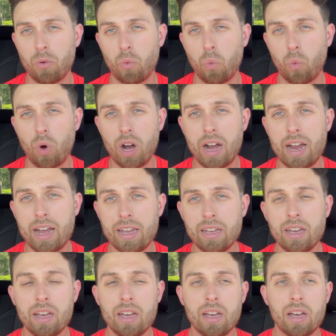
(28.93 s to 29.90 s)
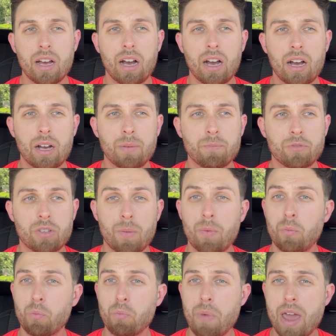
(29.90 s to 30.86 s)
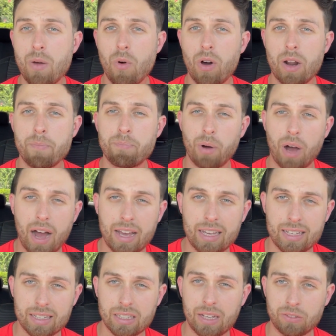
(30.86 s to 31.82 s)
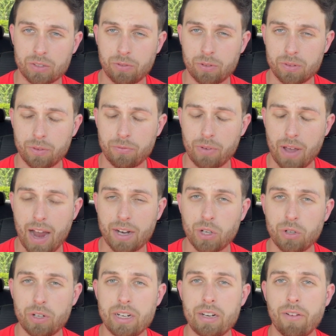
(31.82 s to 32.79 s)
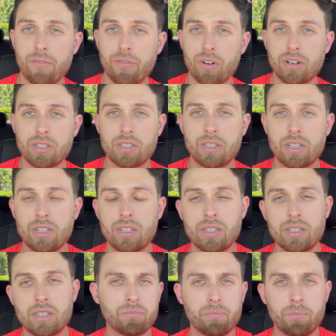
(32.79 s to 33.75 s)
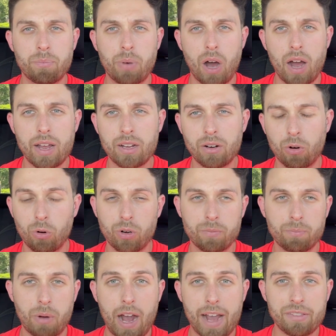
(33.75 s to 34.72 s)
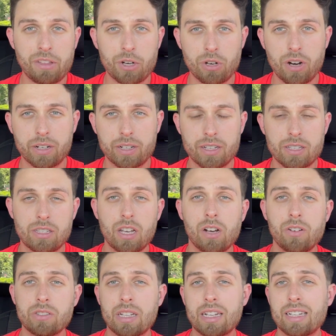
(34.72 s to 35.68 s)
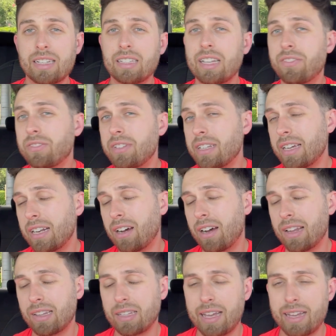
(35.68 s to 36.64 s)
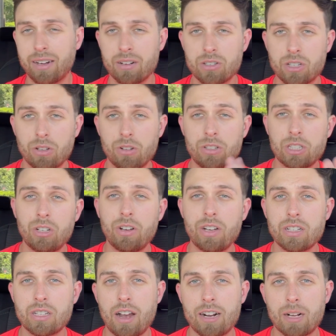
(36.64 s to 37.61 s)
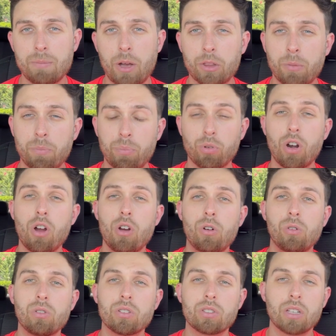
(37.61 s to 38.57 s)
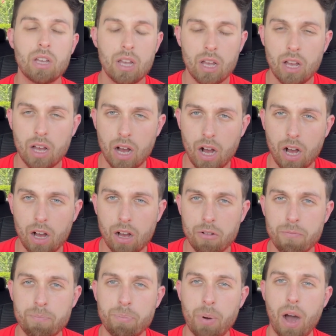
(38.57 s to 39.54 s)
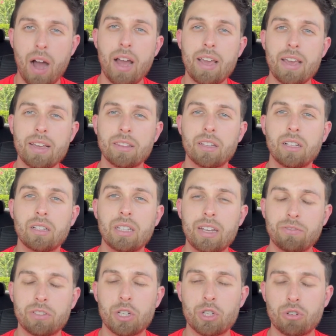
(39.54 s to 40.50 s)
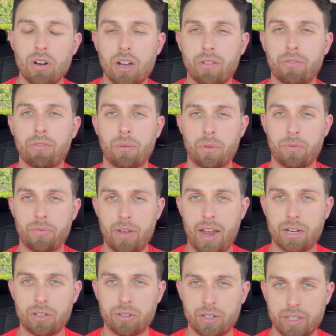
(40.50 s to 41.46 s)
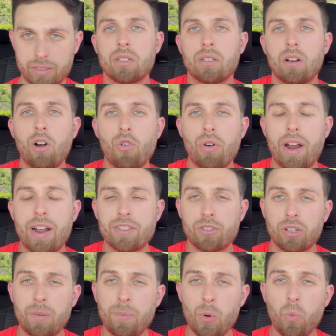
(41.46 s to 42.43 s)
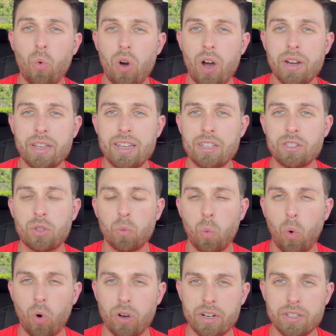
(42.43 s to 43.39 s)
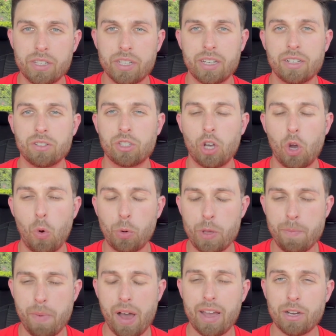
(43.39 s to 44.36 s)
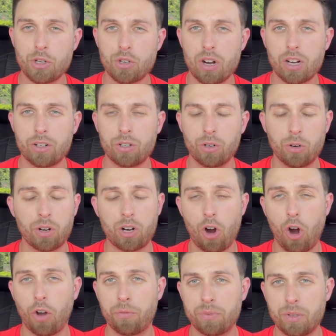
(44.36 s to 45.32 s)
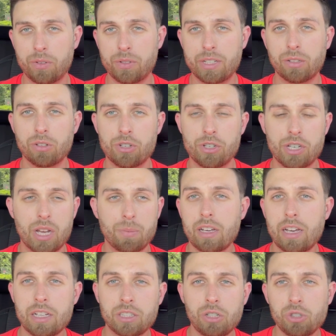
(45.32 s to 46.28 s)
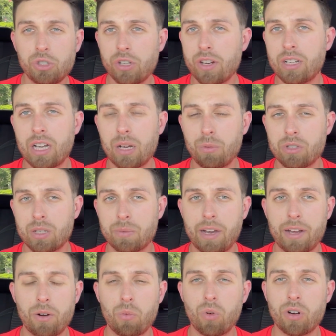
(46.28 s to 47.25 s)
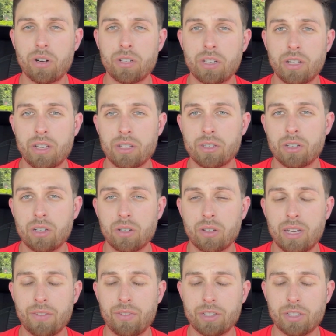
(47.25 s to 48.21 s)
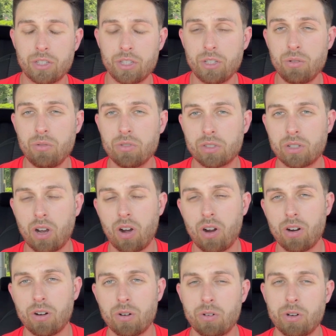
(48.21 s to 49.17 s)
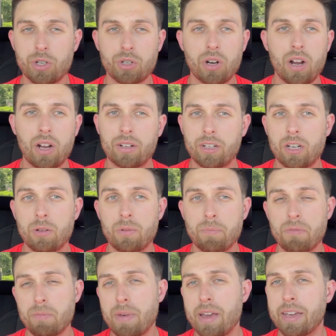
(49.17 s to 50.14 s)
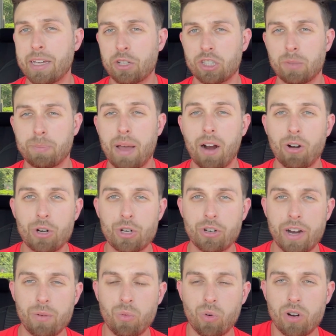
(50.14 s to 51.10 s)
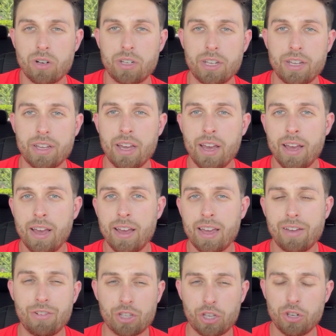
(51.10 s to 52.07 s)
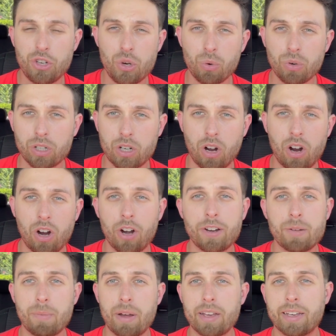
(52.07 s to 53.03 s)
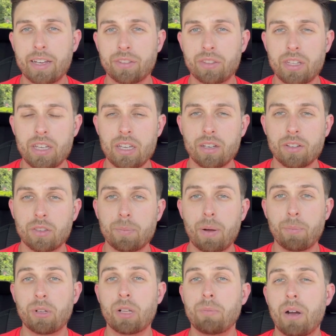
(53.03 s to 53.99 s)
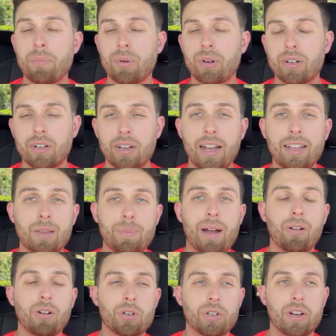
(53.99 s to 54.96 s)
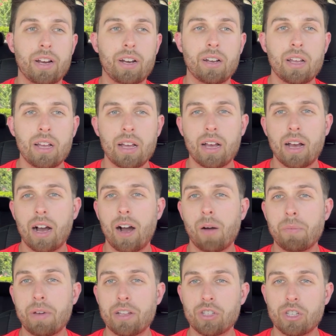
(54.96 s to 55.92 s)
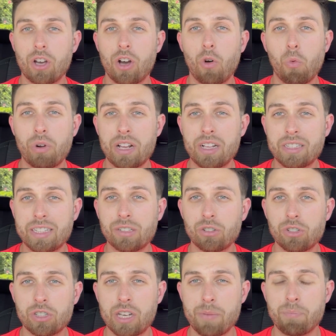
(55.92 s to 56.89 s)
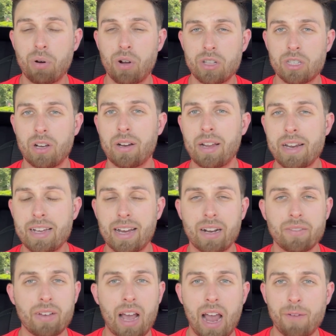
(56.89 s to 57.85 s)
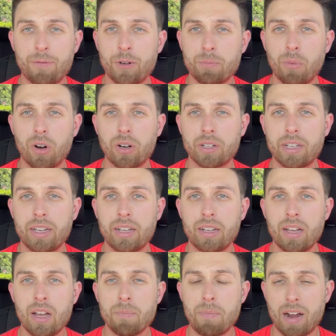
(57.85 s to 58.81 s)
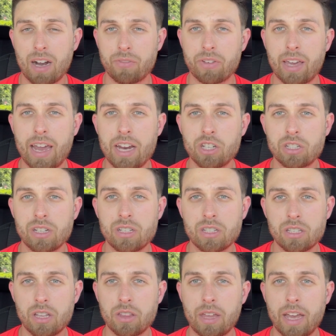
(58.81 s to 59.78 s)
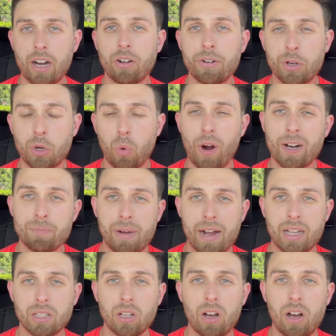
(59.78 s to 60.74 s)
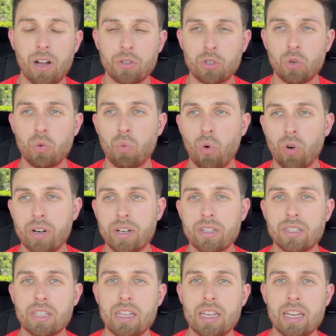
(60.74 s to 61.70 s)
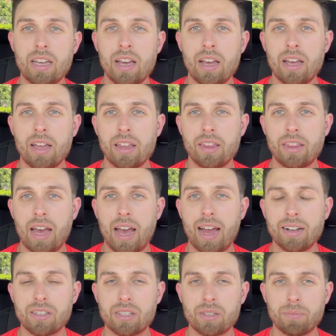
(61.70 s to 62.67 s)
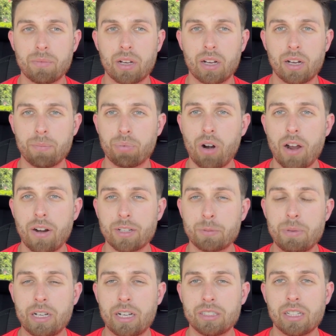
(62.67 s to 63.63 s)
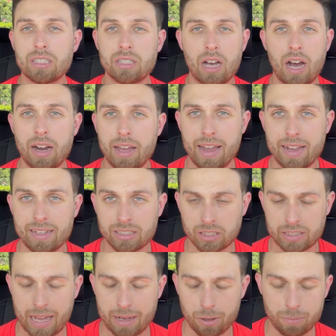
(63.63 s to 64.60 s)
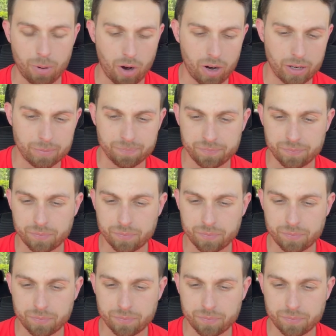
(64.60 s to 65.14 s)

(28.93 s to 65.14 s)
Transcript: why someone may want to buy it lifted from the factory versus buying the truck itself and then lifting it on later. So let's go ahead and talk about the pros of buying the lifted truck from the factory. All right, so number one is the warranty. So when you buy a truck or a car from the dealership, it's usually going to come with some kind of warranty. So if it's a used car or truck, you might get just a powertrain warranty. If it's a newer car, you might get the bumper to bumper and the powertrain. And so when a dealership puts on any kind of aftermarket modifications, they are required by law to warranty that product because it's not standard part.